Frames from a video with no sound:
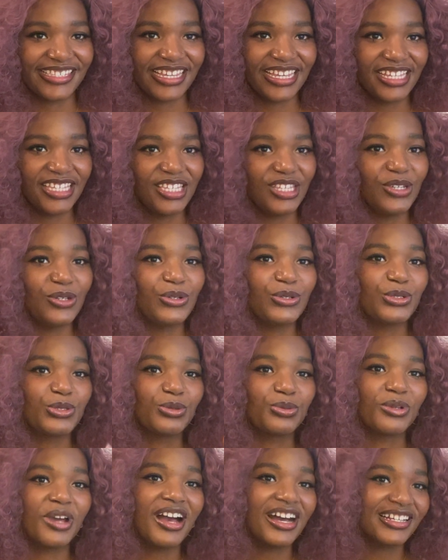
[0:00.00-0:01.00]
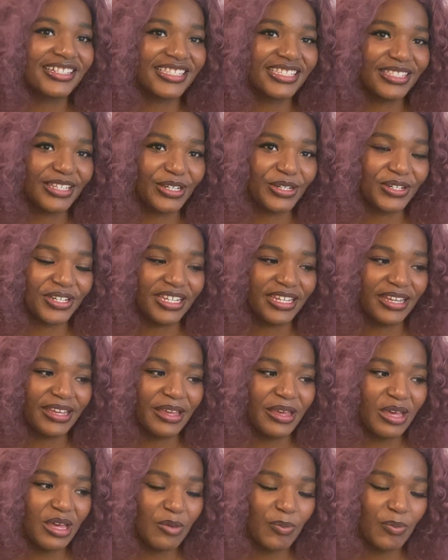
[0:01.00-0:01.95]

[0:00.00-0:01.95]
like huge rocks in the creek,